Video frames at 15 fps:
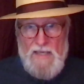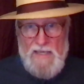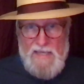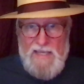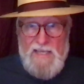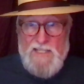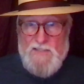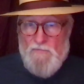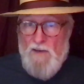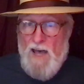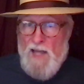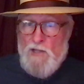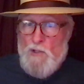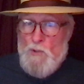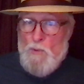His
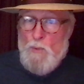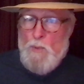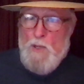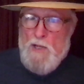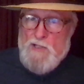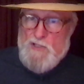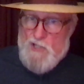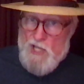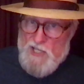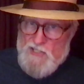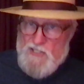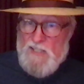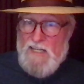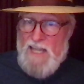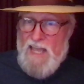followers
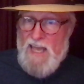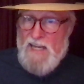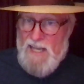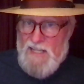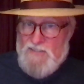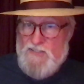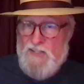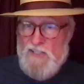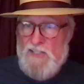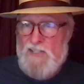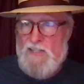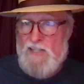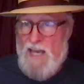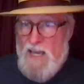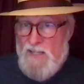just cannot see
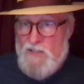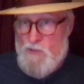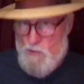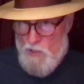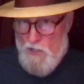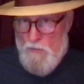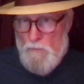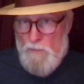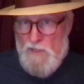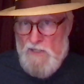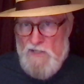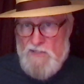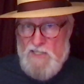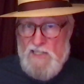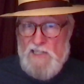that Trump
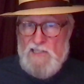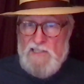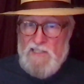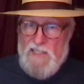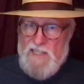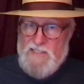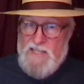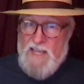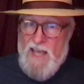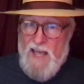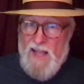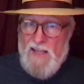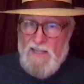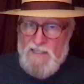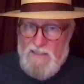is guilty as
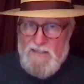hell.